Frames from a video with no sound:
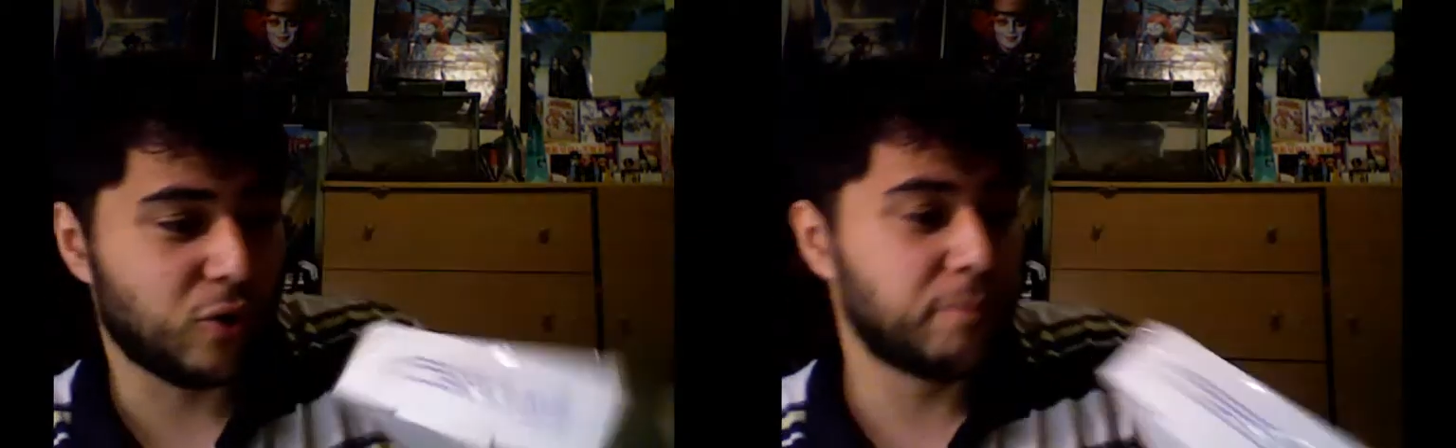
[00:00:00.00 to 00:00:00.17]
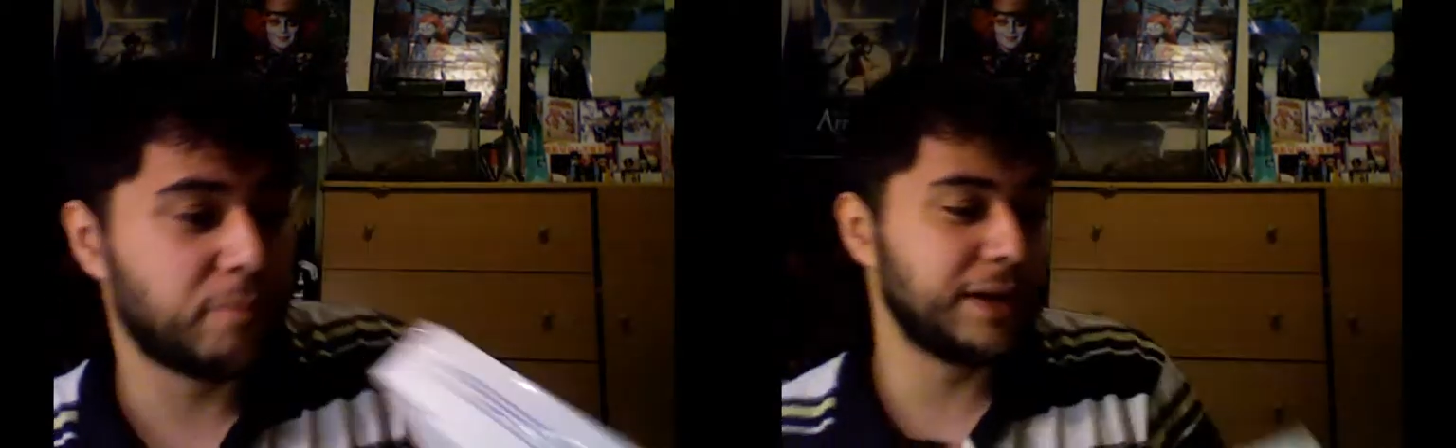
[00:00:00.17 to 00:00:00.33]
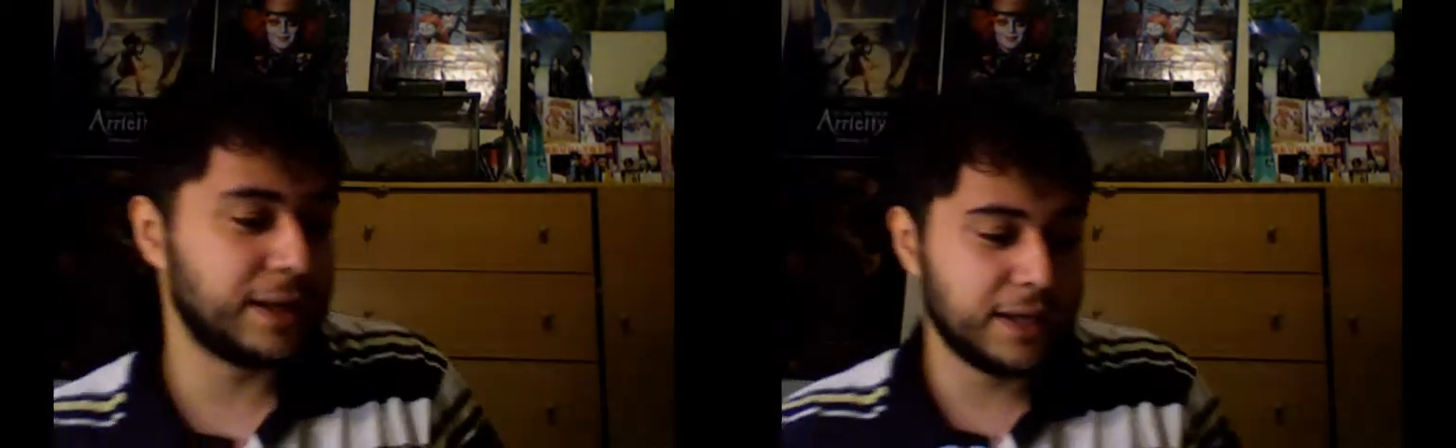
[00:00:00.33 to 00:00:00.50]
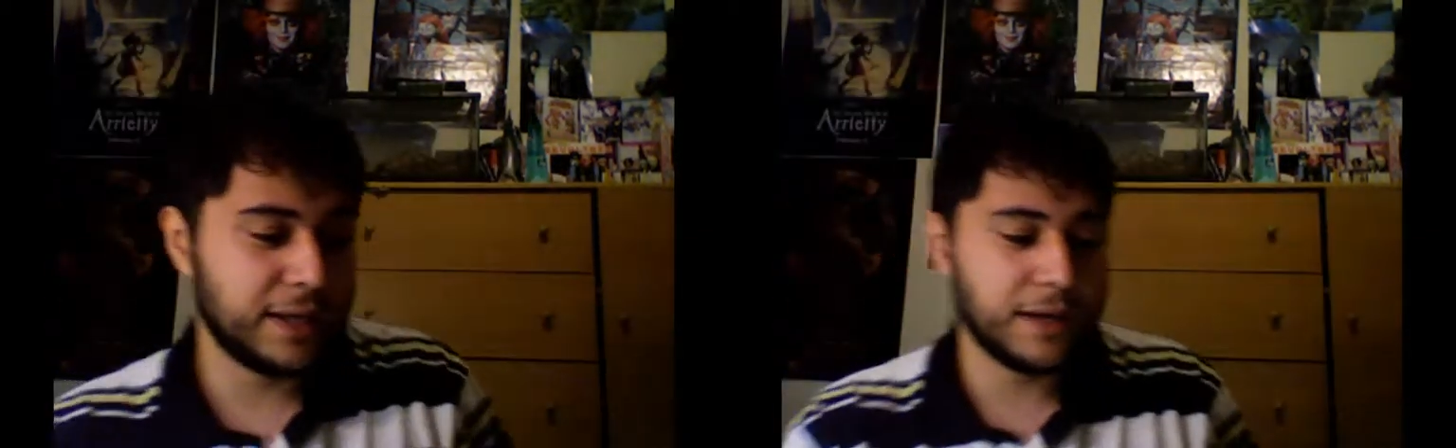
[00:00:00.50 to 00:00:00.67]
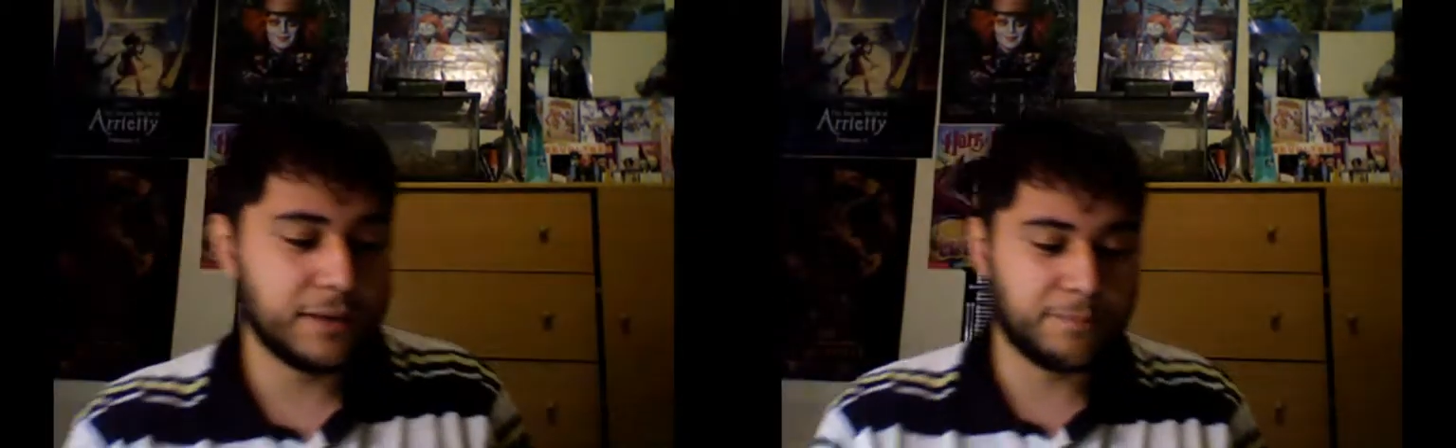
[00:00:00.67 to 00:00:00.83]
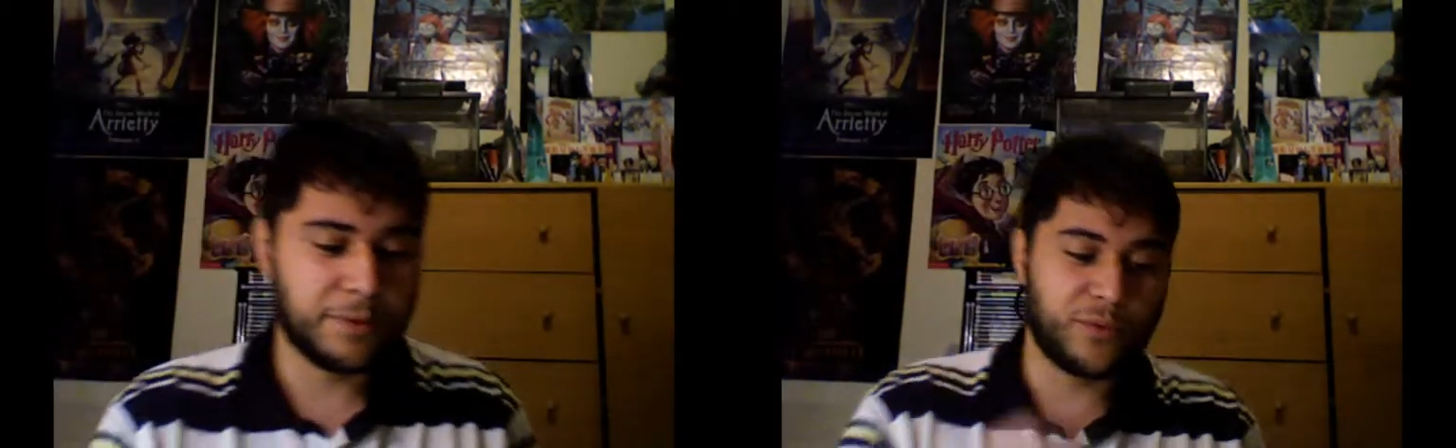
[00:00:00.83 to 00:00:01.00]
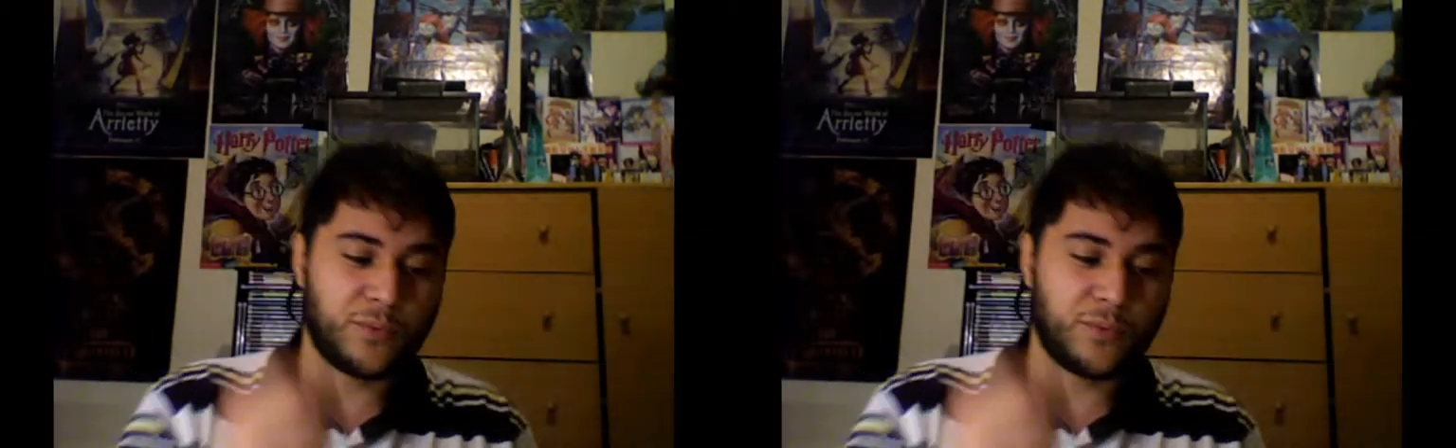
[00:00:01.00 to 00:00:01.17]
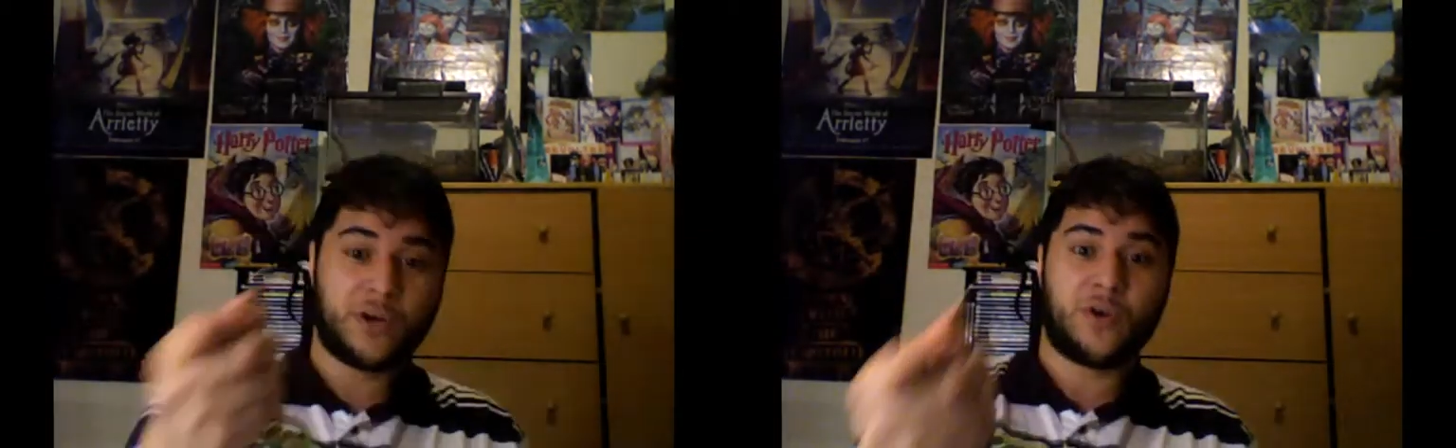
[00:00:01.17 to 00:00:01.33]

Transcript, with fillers: opened it yet, but we're